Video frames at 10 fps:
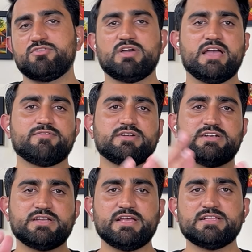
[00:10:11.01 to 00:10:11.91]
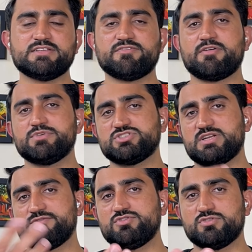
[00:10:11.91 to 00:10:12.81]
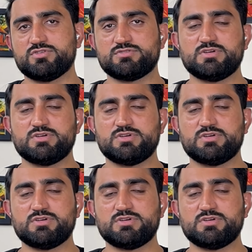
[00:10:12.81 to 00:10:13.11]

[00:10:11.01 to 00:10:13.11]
you have the detailed information of your